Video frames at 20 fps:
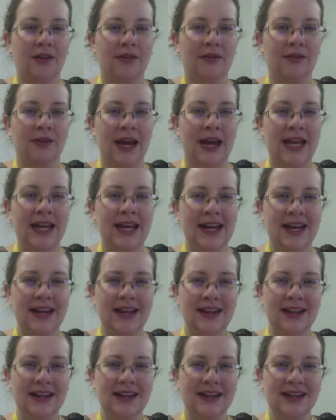Ready,
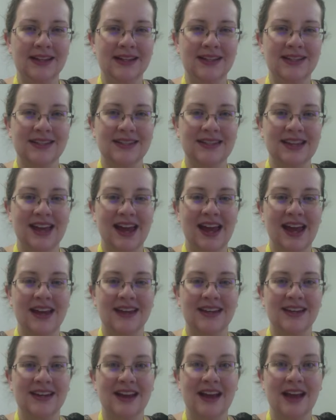set,
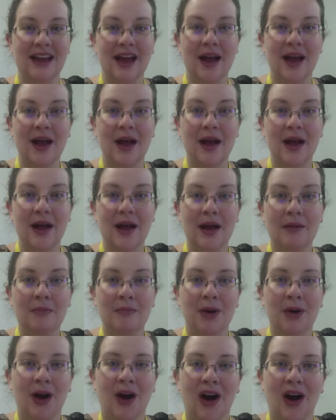pause.